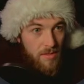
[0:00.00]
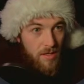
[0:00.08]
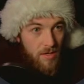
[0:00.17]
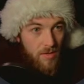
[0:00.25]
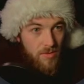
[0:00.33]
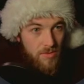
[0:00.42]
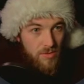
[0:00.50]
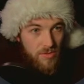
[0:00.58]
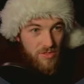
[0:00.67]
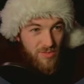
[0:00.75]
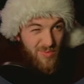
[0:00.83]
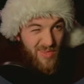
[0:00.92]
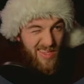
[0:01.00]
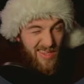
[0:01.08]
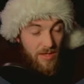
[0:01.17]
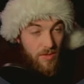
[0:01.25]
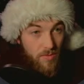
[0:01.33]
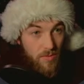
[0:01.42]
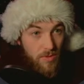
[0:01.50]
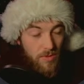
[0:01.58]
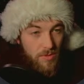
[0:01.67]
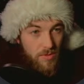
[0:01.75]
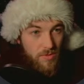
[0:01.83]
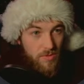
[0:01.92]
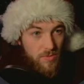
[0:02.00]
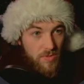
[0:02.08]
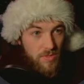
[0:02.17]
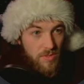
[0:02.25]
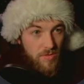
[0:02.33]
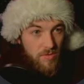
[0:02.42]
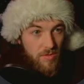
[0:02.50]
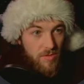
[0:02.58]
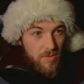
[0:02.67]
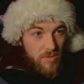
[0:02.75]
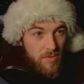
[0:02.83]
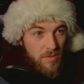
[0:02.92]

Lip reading: Oh, it should just be equal to a 0.